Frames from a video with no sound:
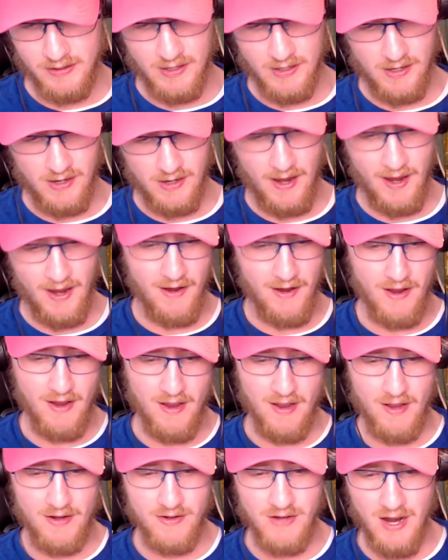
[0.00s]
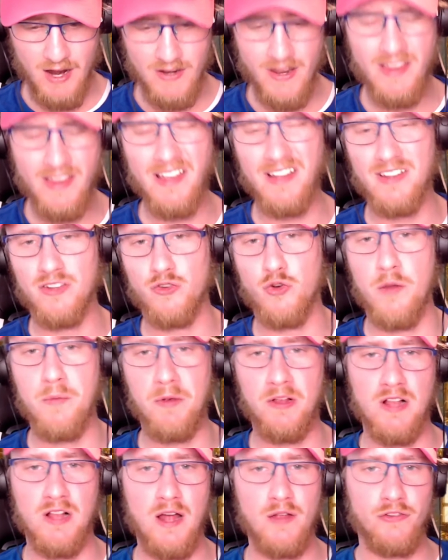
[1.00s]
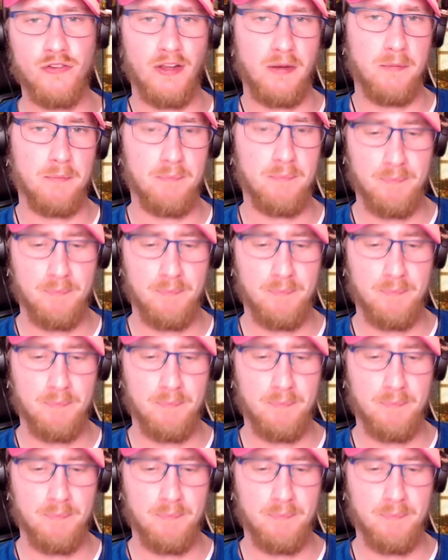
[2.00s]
Not like creepy clowns, like